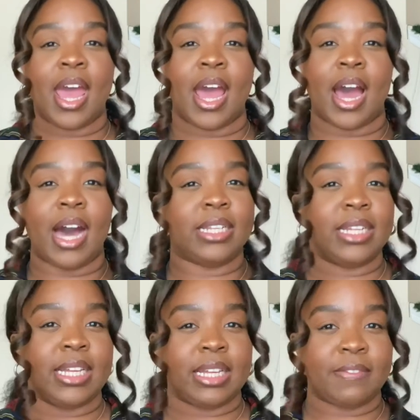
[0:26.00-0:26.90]

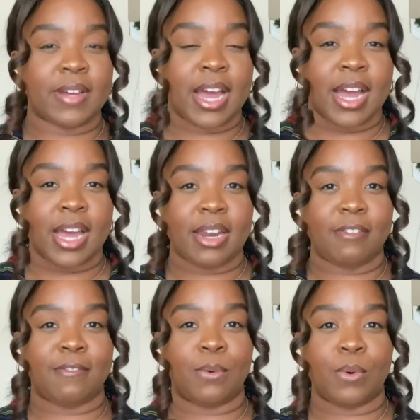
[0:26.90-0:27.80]
holiday gift guide
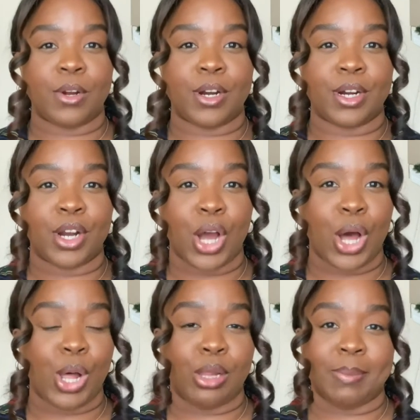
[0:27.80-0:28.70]
for
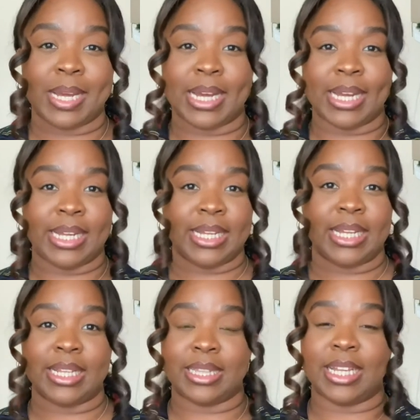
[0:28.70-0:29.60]
all my
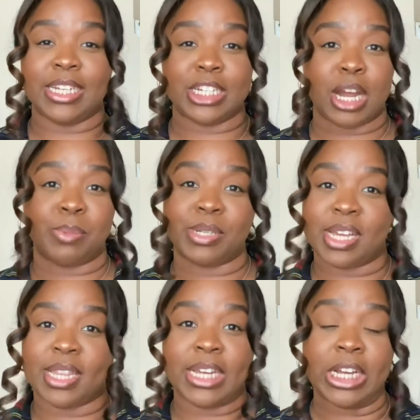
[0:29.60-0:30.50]
late shoppers
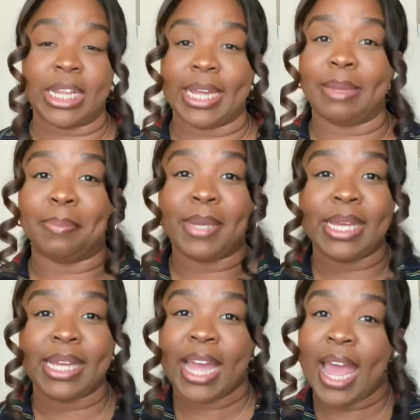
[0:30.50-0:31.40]
out there like
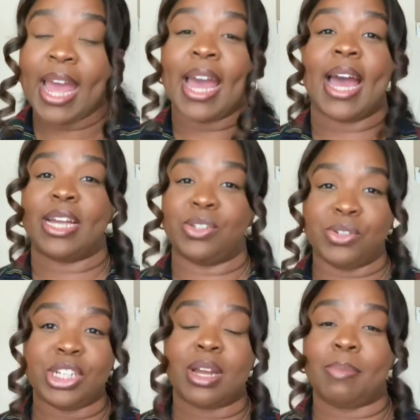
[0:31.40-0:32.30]
me. I do
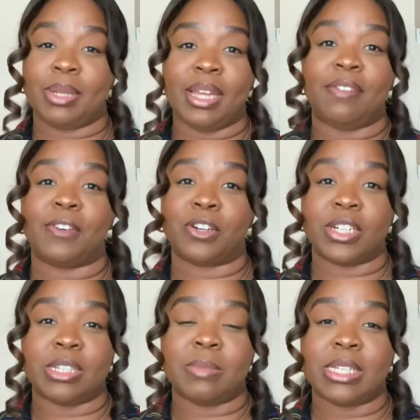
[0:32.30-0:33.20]
shop late for
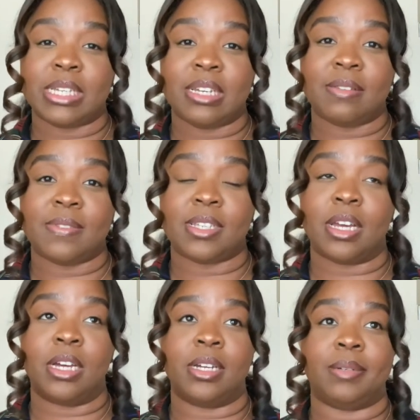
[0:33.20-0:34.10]
Christmas gifts.
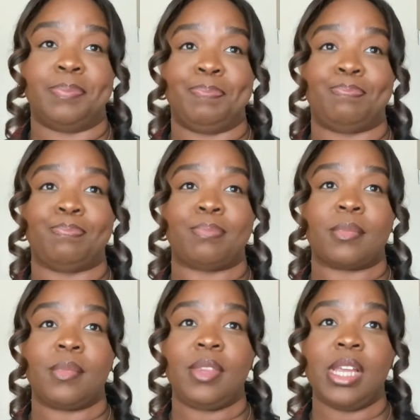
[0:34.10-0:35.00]

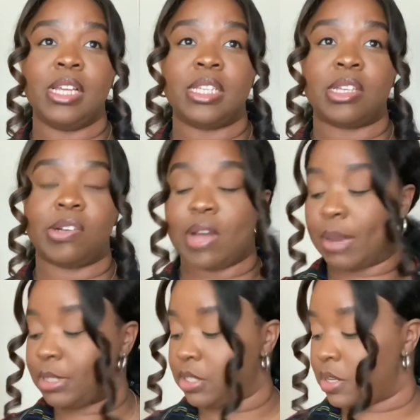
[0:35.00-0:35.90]
So
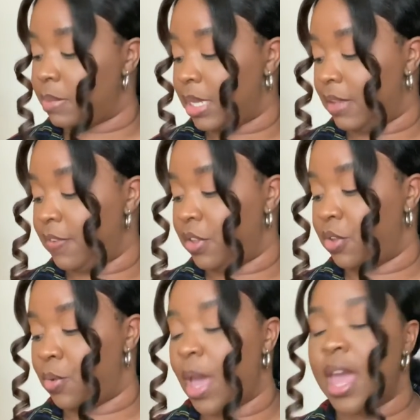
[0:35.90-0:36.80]
I'm just going to be giving you